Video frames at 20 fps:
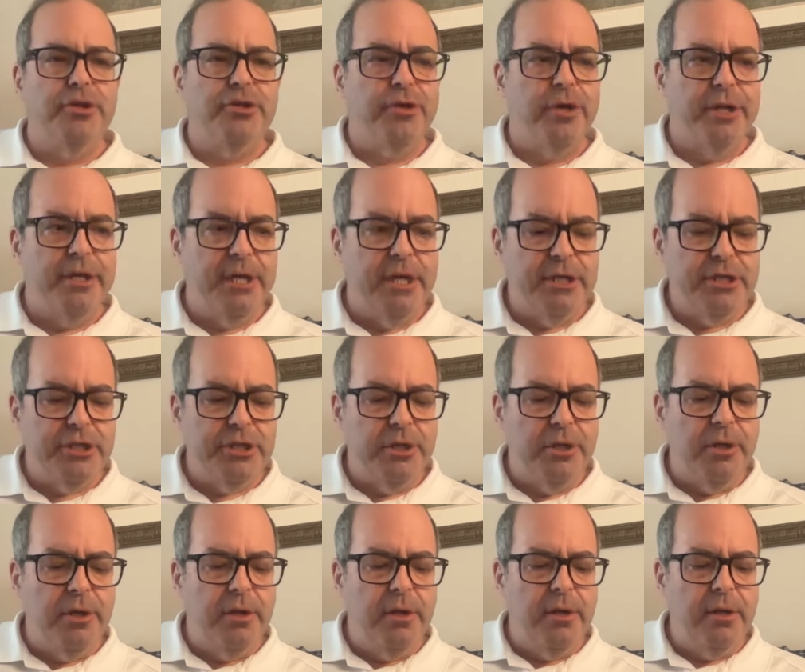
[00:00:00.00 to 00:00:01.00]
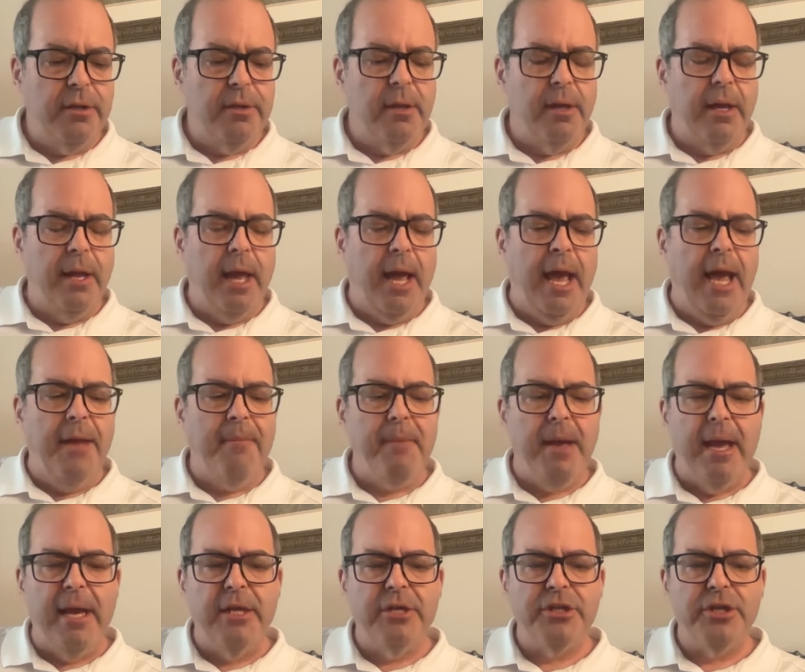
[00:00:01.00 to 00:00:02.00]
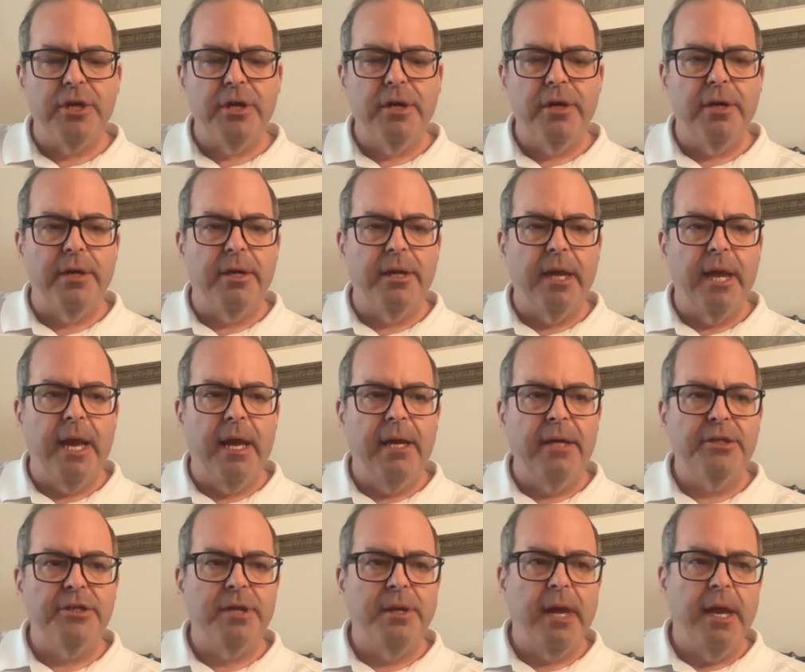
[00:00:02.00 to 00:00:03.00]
traditional A major and A